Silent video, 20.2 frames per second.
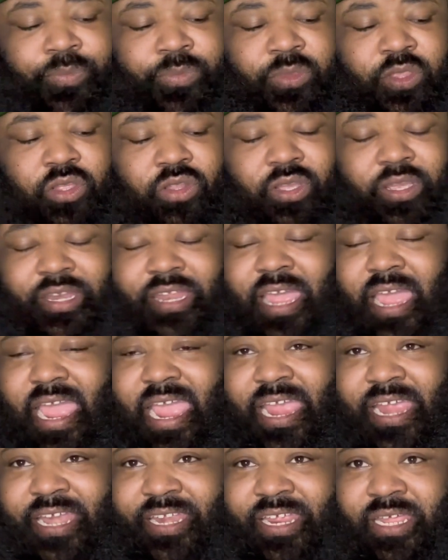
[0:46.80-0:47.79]
You're looking
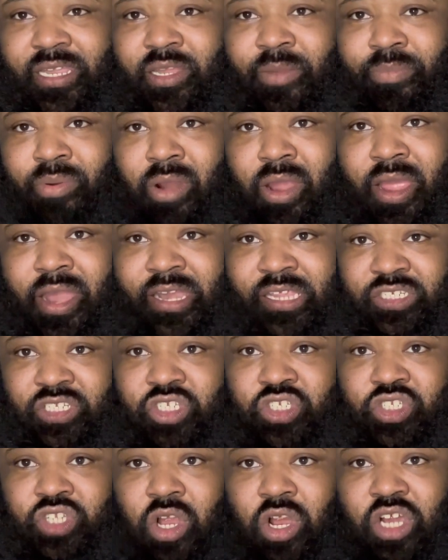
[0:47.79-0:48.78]
at AD and LeBron as
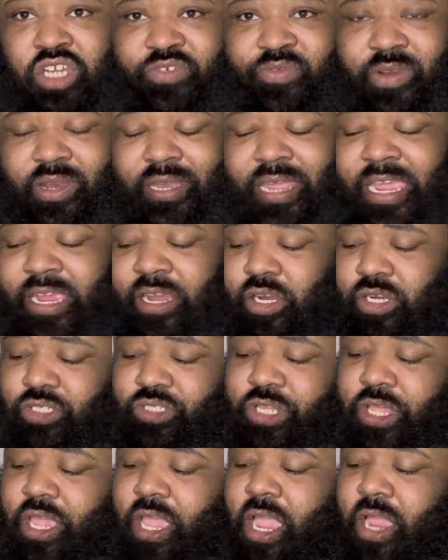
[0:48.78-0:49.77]
the stars for the Lakers,